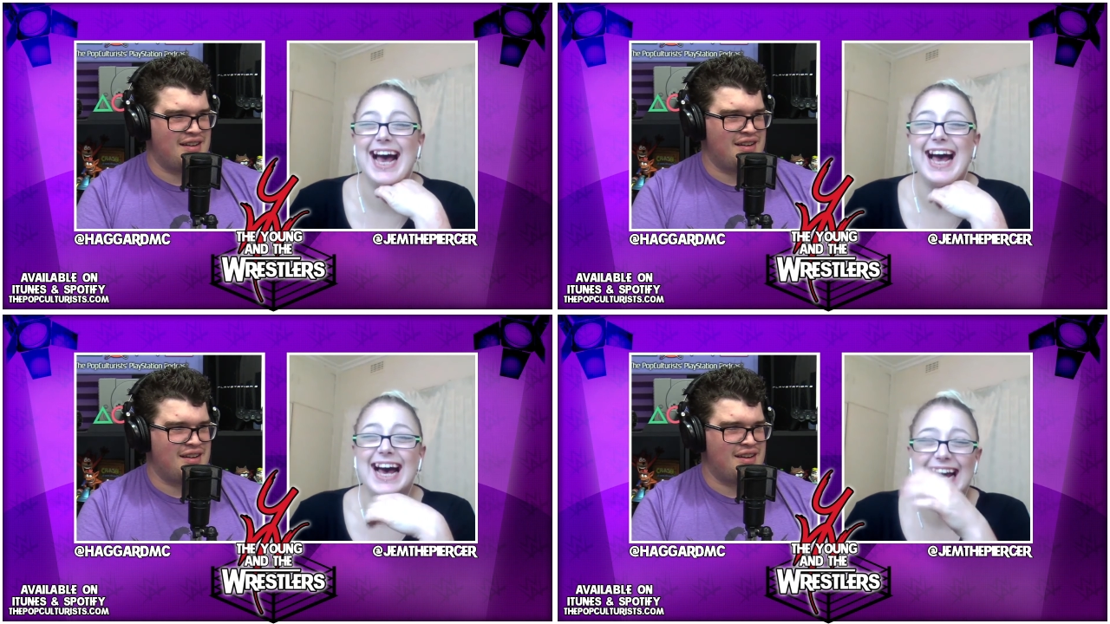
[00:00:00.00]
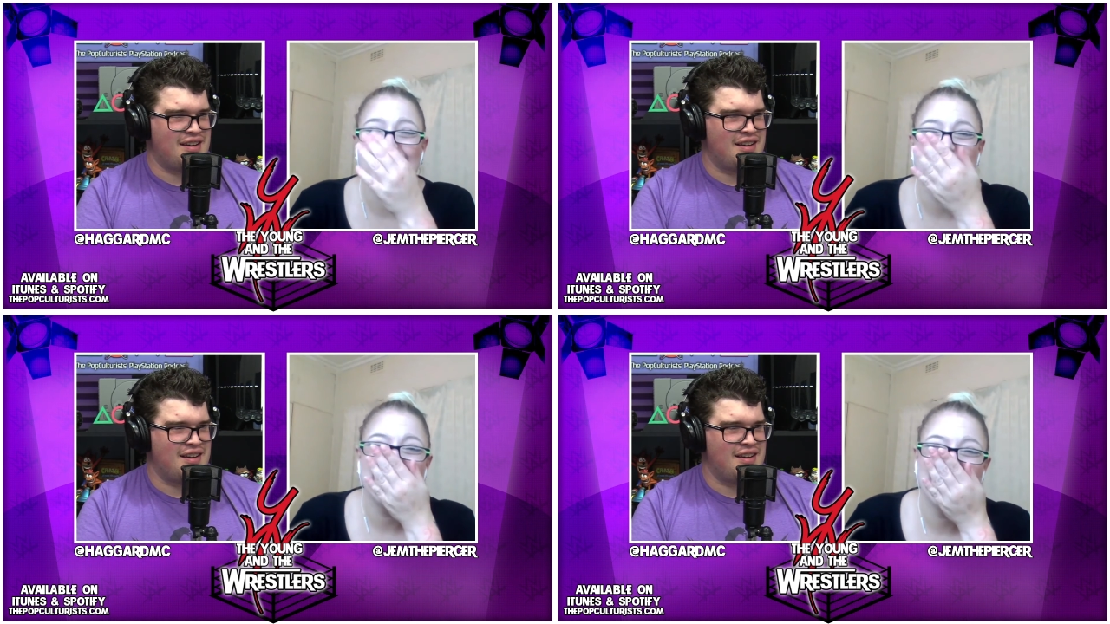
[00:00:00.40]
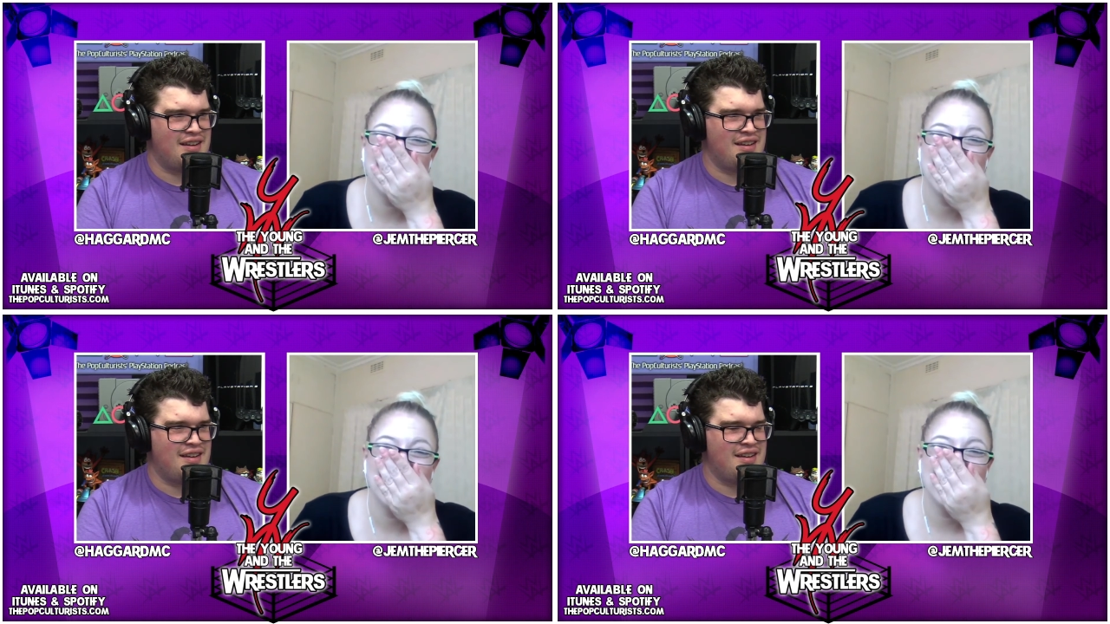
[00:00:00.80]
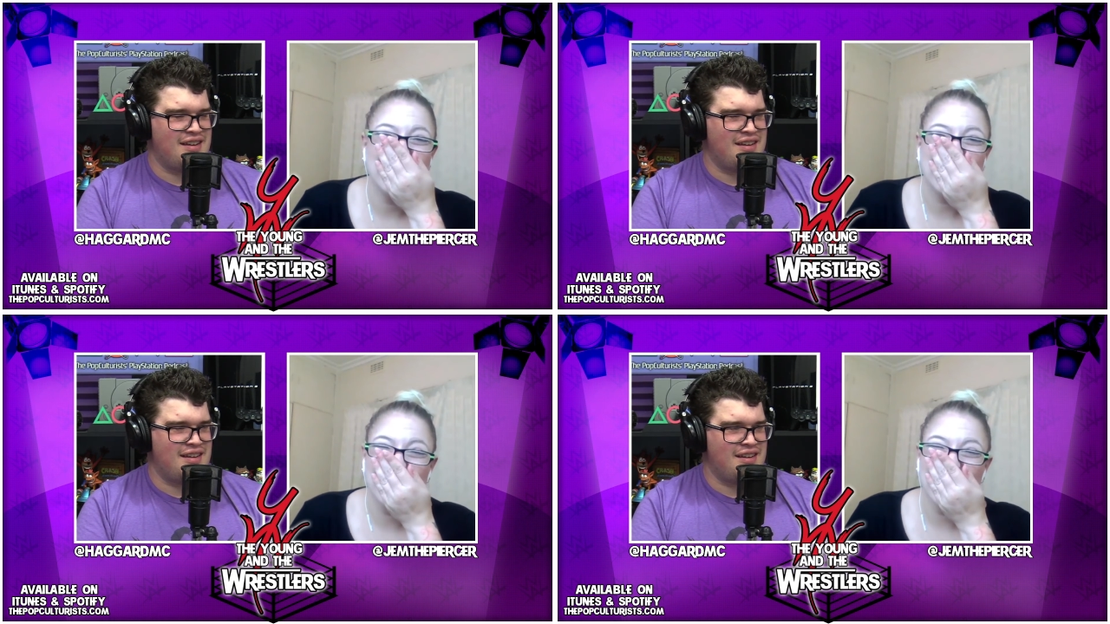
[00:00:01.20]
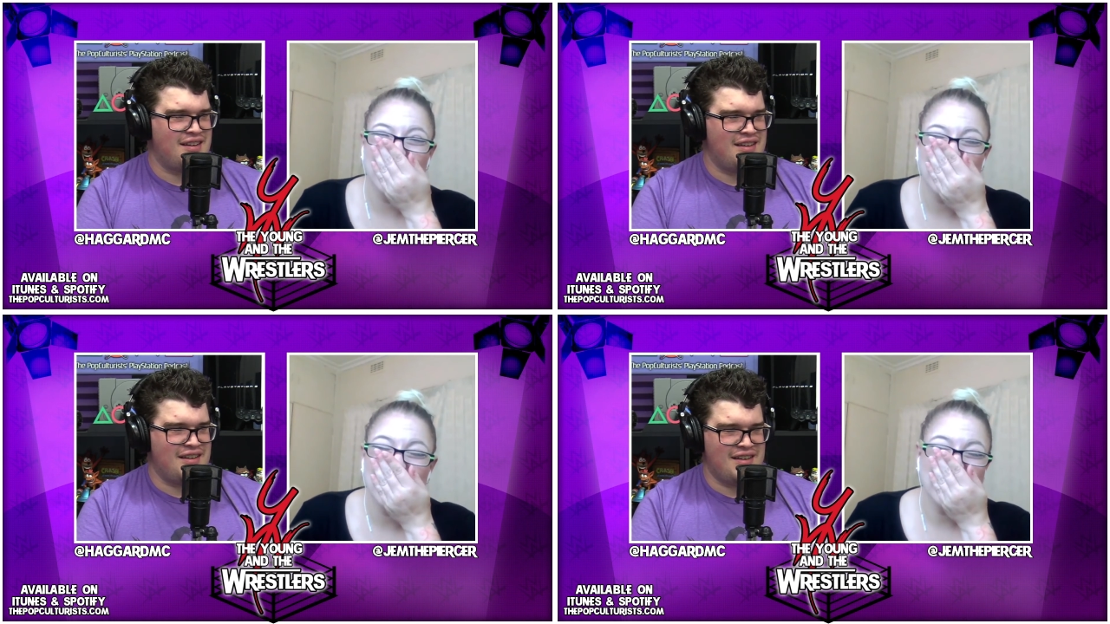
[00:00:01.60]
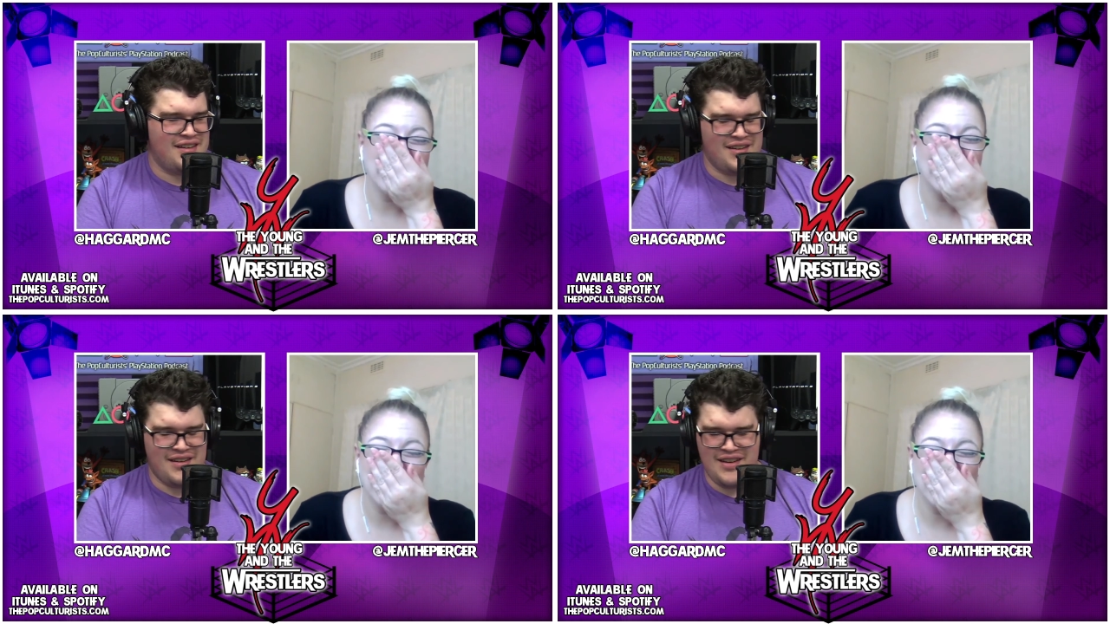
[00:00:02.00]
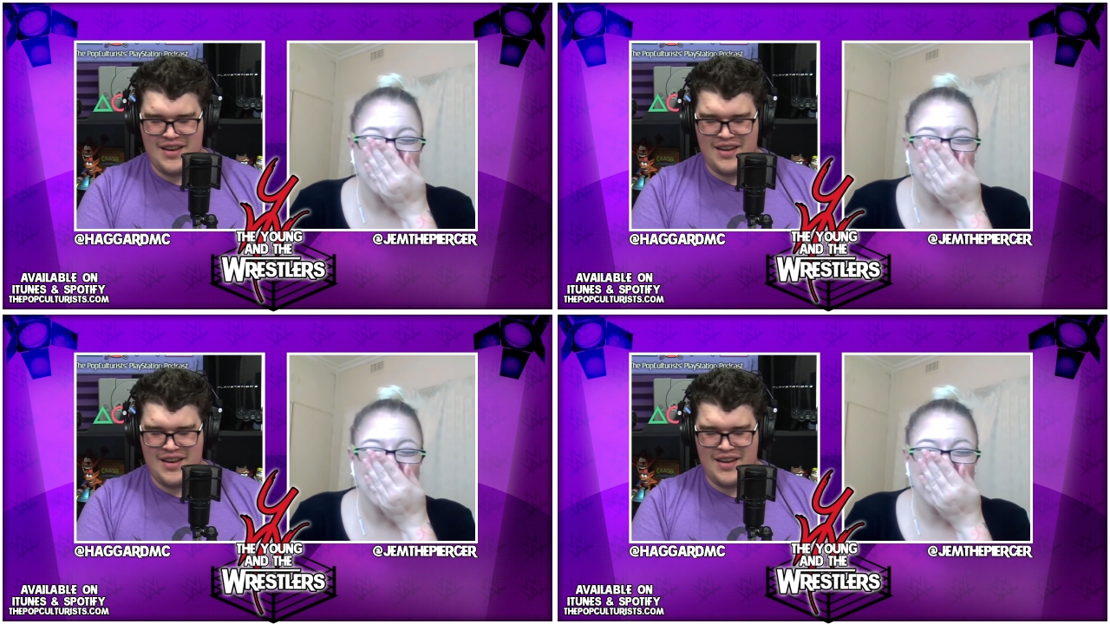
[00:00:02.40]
Nothing is said.